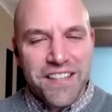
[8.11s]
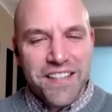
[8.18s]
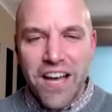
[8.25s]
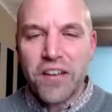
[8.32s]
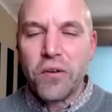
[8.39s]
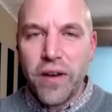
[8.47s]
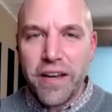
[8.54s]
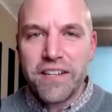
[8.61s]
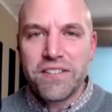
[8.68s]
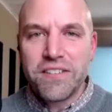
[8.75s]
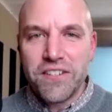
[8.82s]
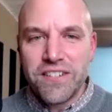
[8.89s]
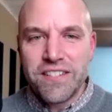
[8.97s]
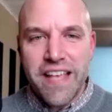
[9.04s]
uh, not quite
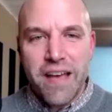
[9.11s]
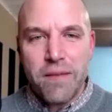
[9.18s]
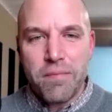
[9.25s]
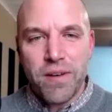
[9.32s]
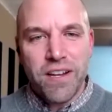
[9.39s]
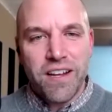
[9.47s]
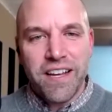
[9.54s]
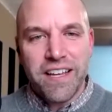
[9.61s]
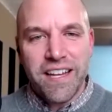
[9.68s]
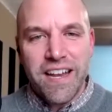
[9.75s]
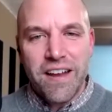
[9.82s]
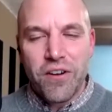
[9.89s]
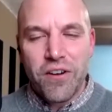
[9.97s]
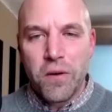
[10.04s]
as good as that, but I
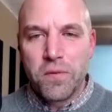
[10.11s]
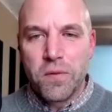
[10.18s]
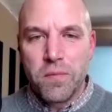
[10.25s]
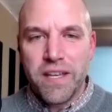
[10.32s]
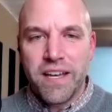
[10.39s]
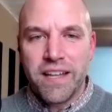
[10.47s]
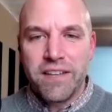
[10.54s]
can never hope to be.